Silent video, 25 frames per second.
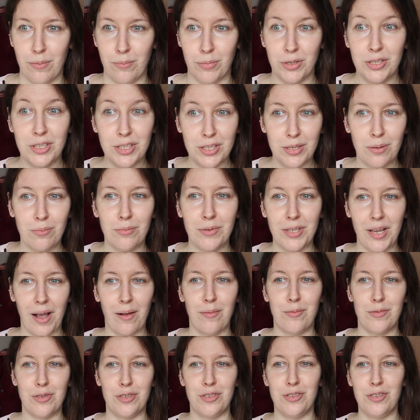but
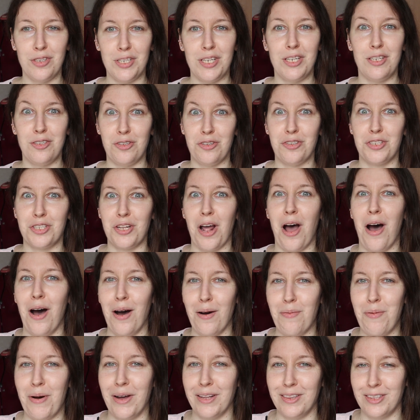sometimes you need to
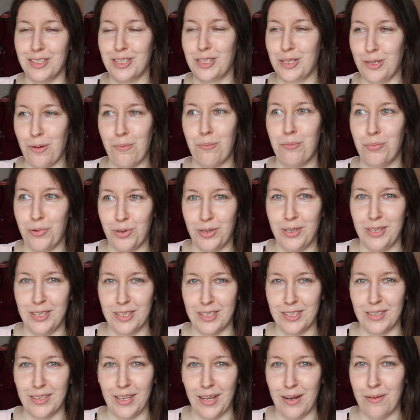stop at some point
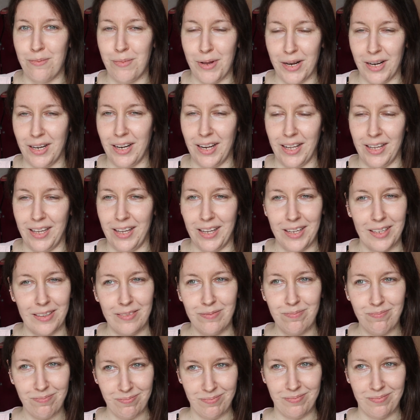and being like,